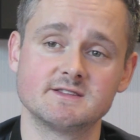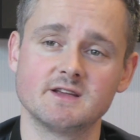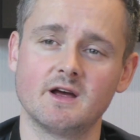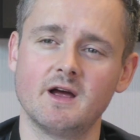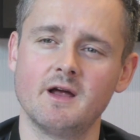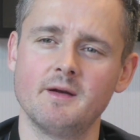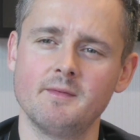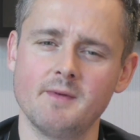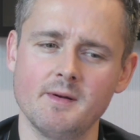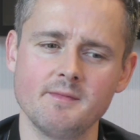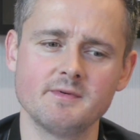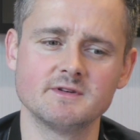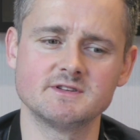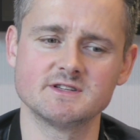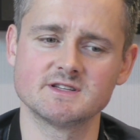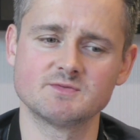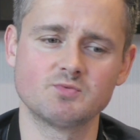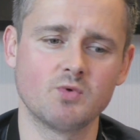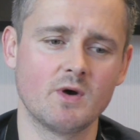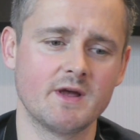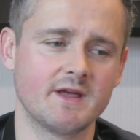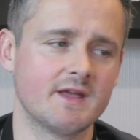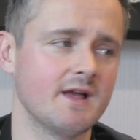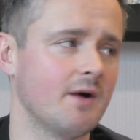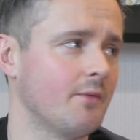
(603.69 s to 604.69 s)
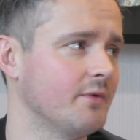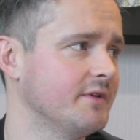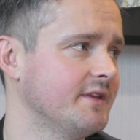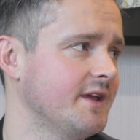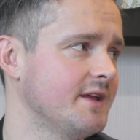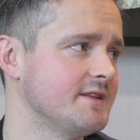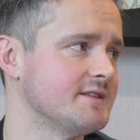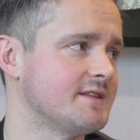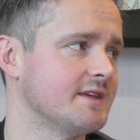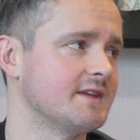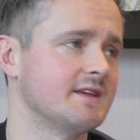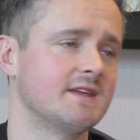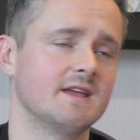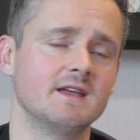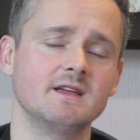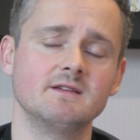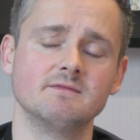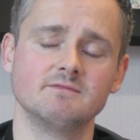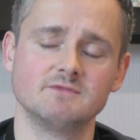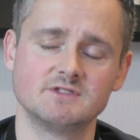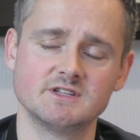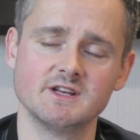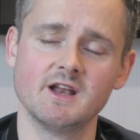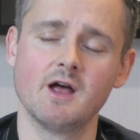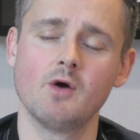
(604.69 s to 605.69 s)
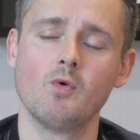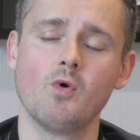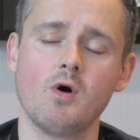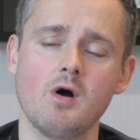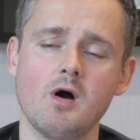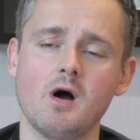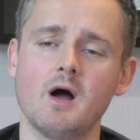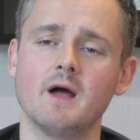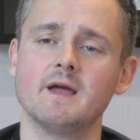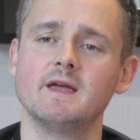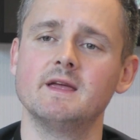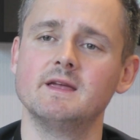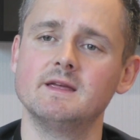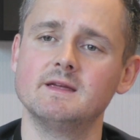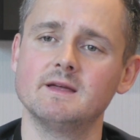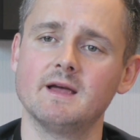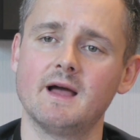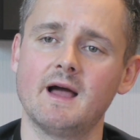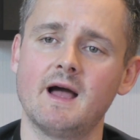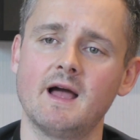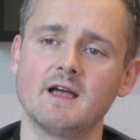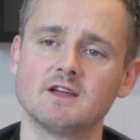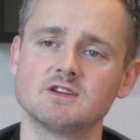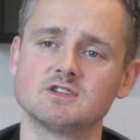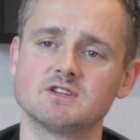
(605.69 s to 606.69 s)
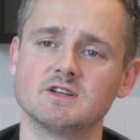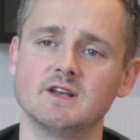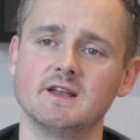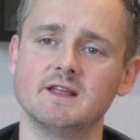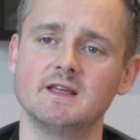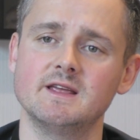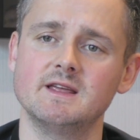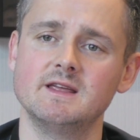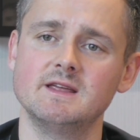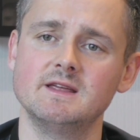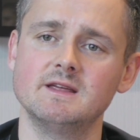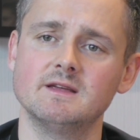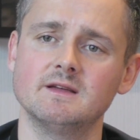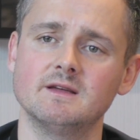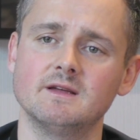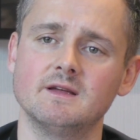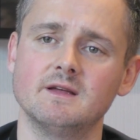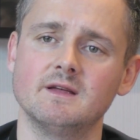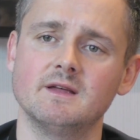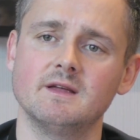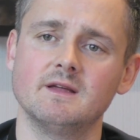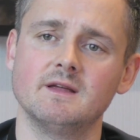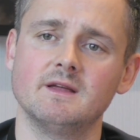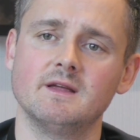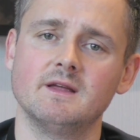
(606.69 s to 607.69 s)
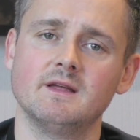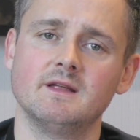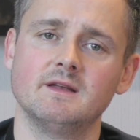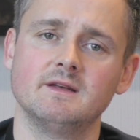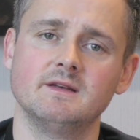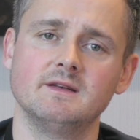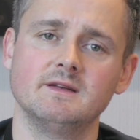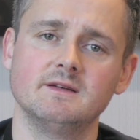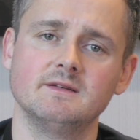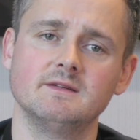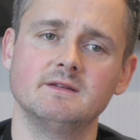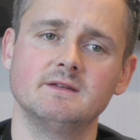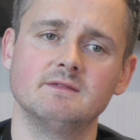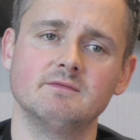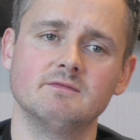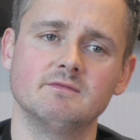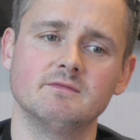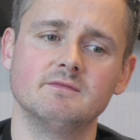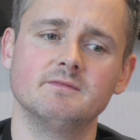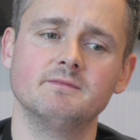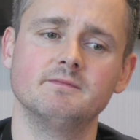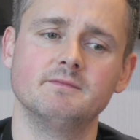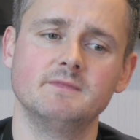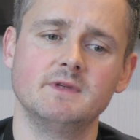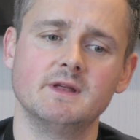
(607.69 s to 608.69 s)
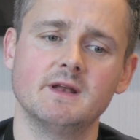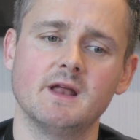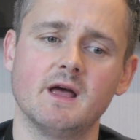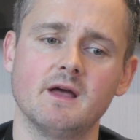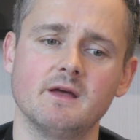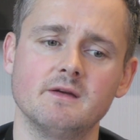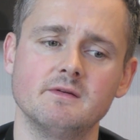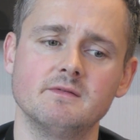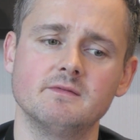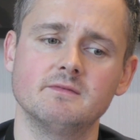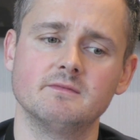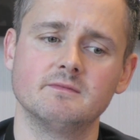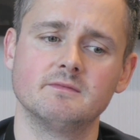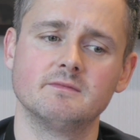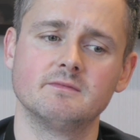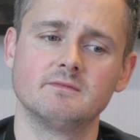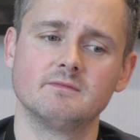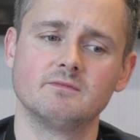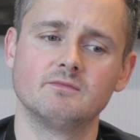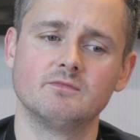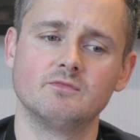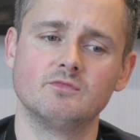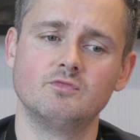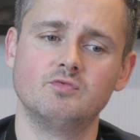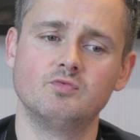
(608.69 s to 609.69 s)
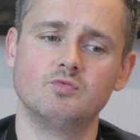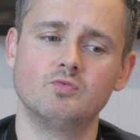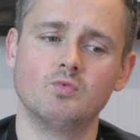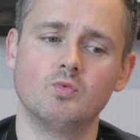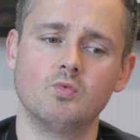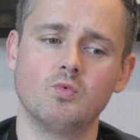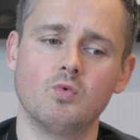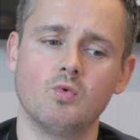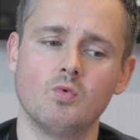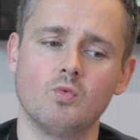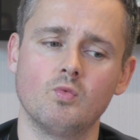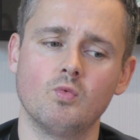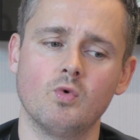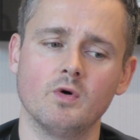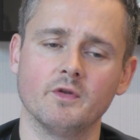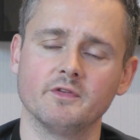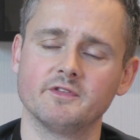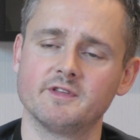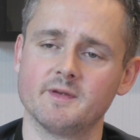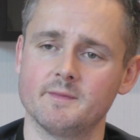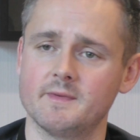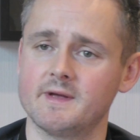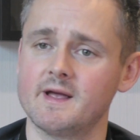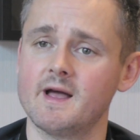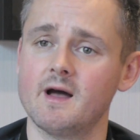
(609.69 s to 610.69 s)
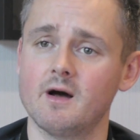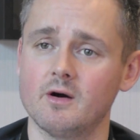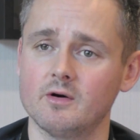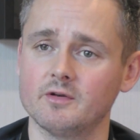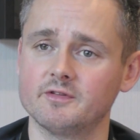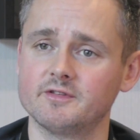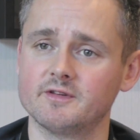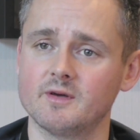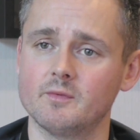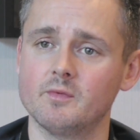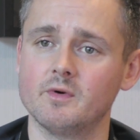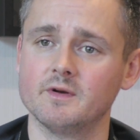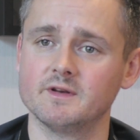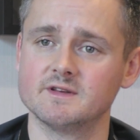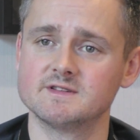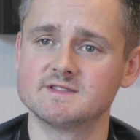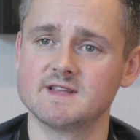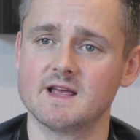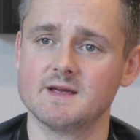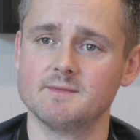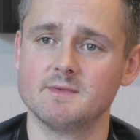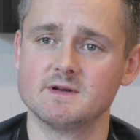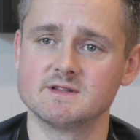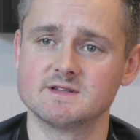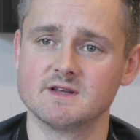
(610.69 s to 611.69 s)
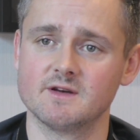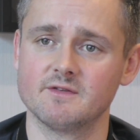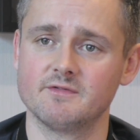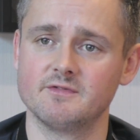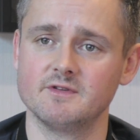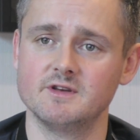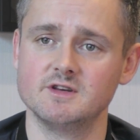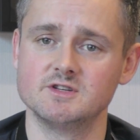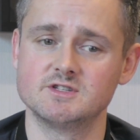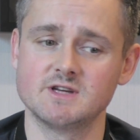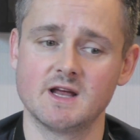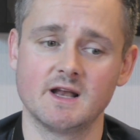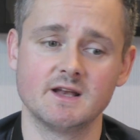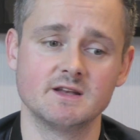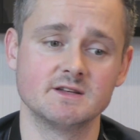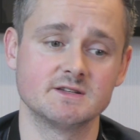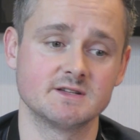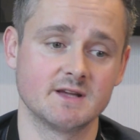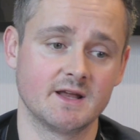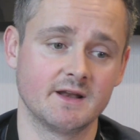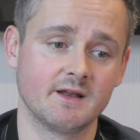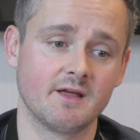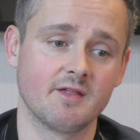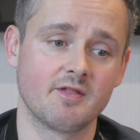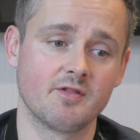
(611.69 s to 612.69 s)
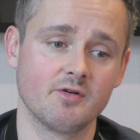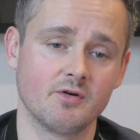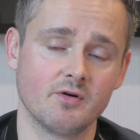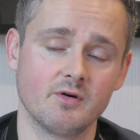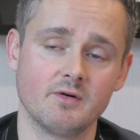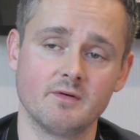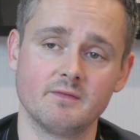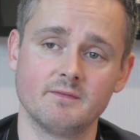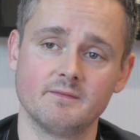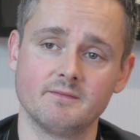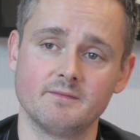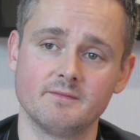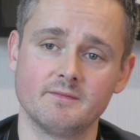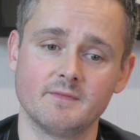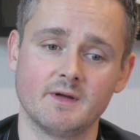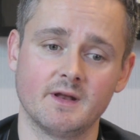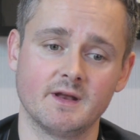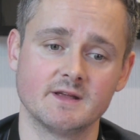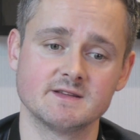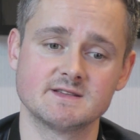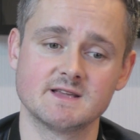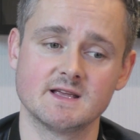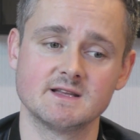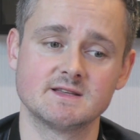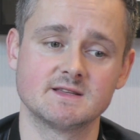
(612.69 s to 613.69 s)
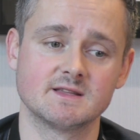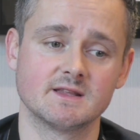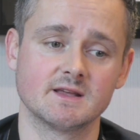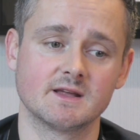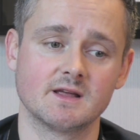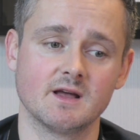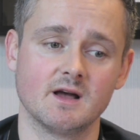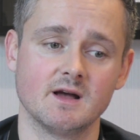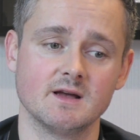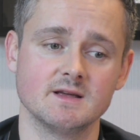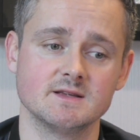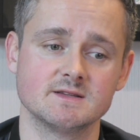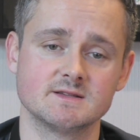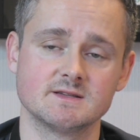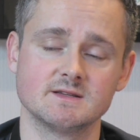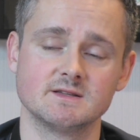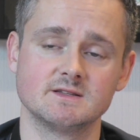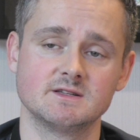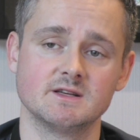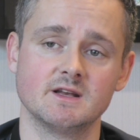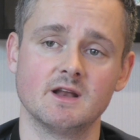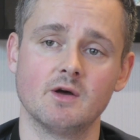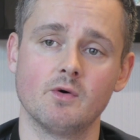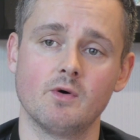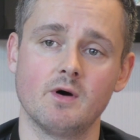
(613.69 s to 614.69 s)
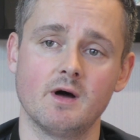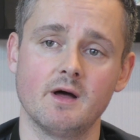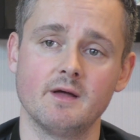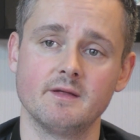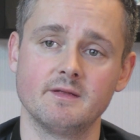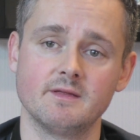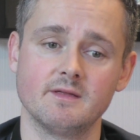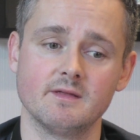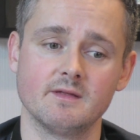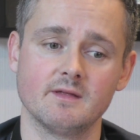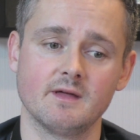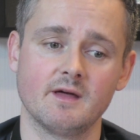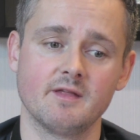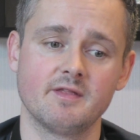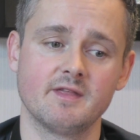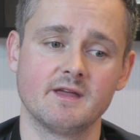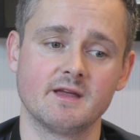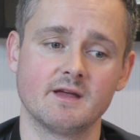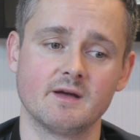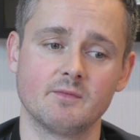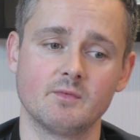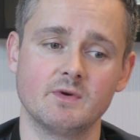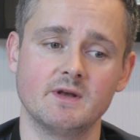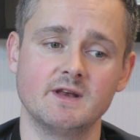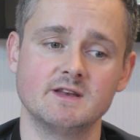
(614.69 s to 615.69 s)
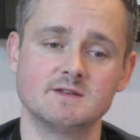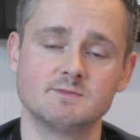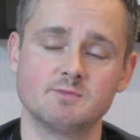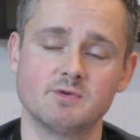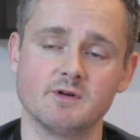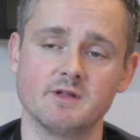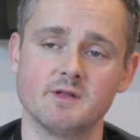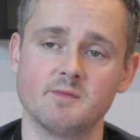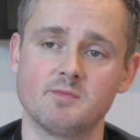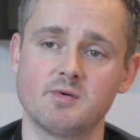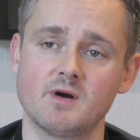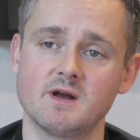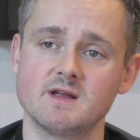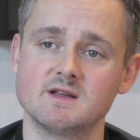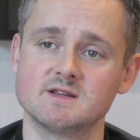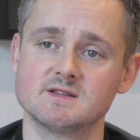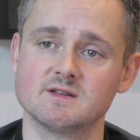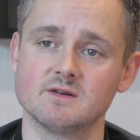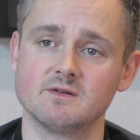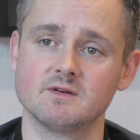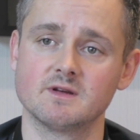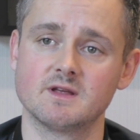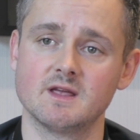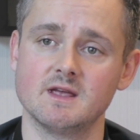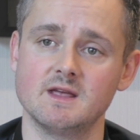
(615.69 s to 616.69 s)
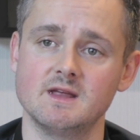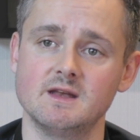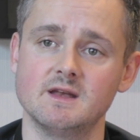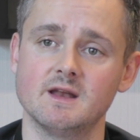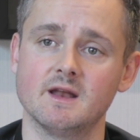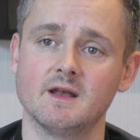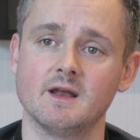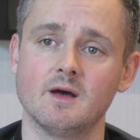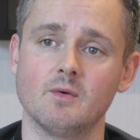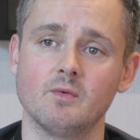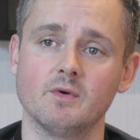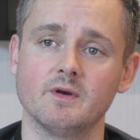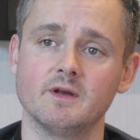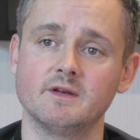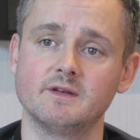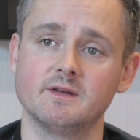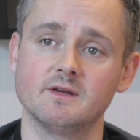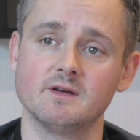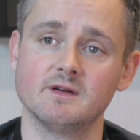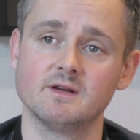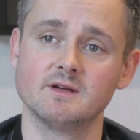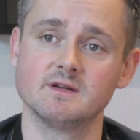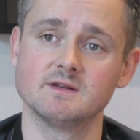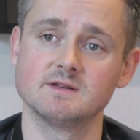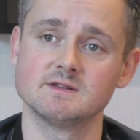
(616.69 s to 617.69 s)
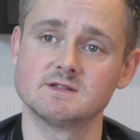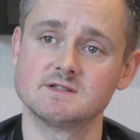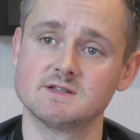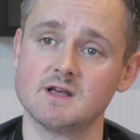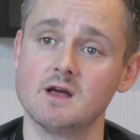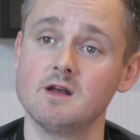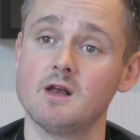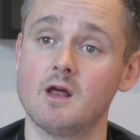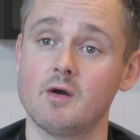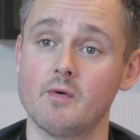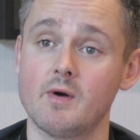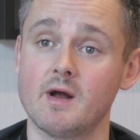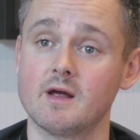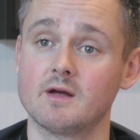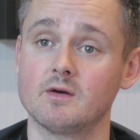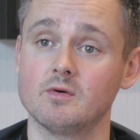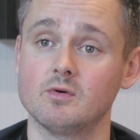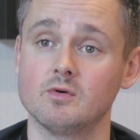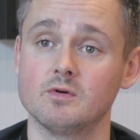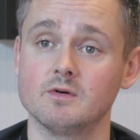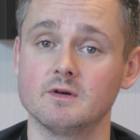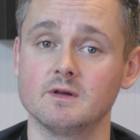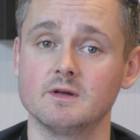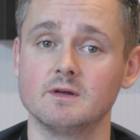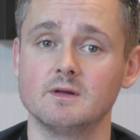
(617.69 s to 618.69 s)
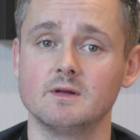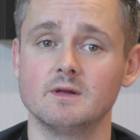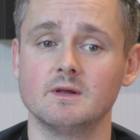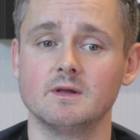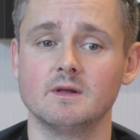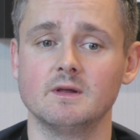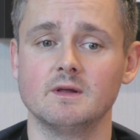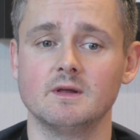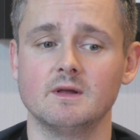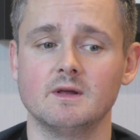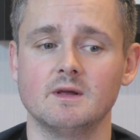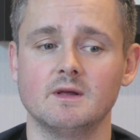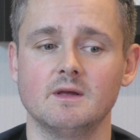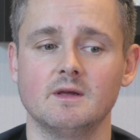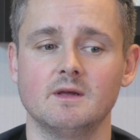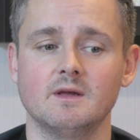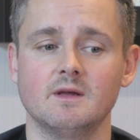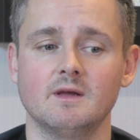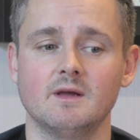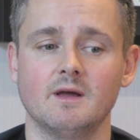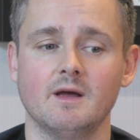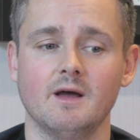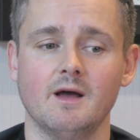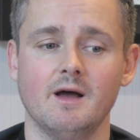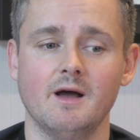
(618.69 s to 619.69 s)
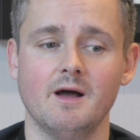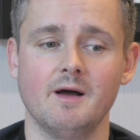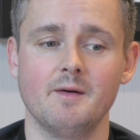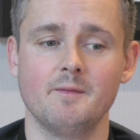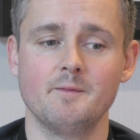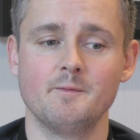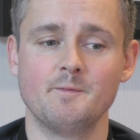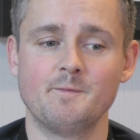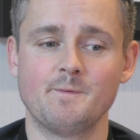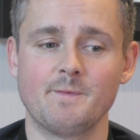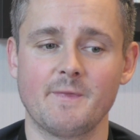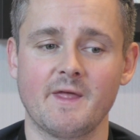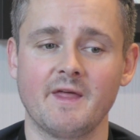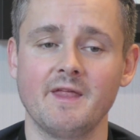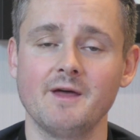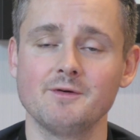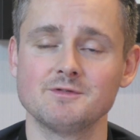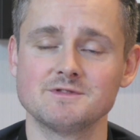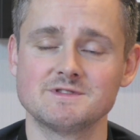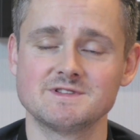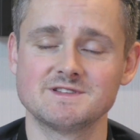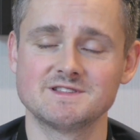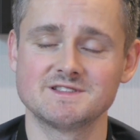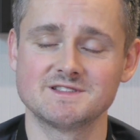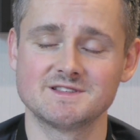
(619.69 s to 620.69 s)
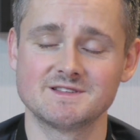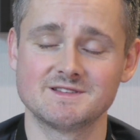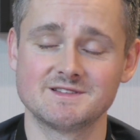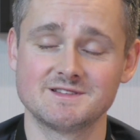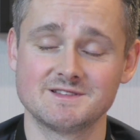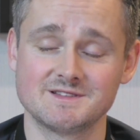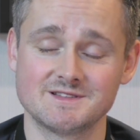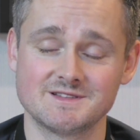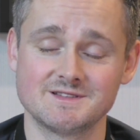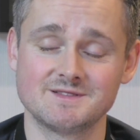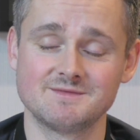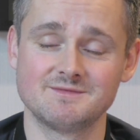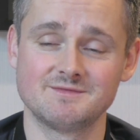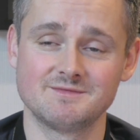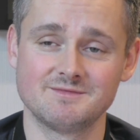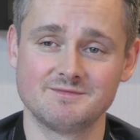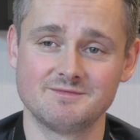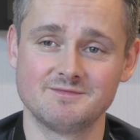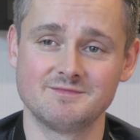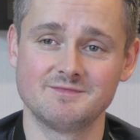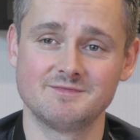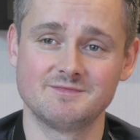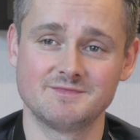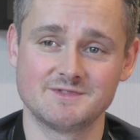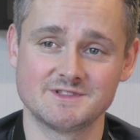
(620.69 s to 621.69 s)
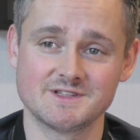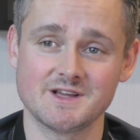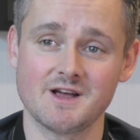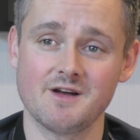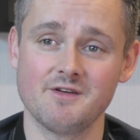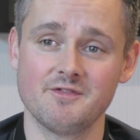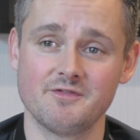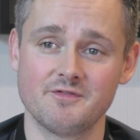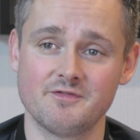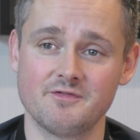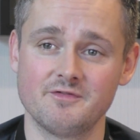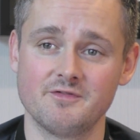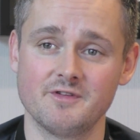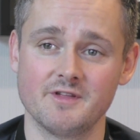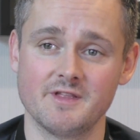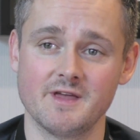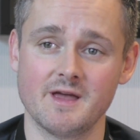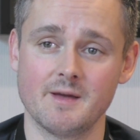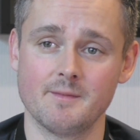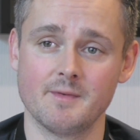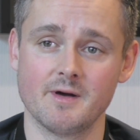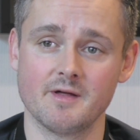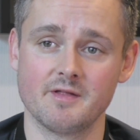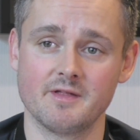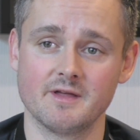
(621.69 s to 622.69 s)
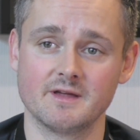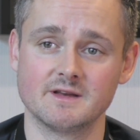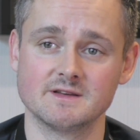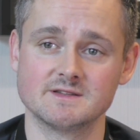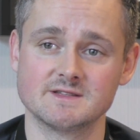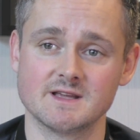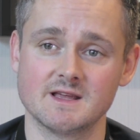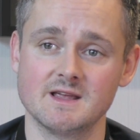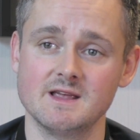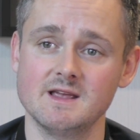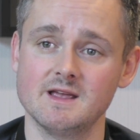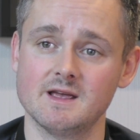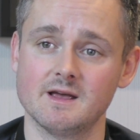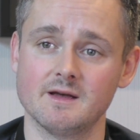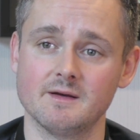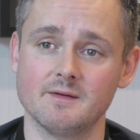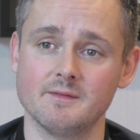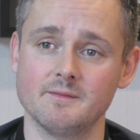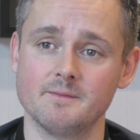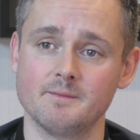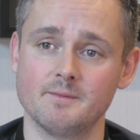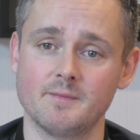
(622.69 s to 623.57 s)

So I remember just waking up one day and thinking, do you know what? I actually, you know, want something else. I want to set myself a new challenge. And I thought, and I said to the guys, do you know what? I, I think we need to put the brakes on Keane and I want to do a solo record. Mm -hmm. um, and that was tough for them, I think, to hear.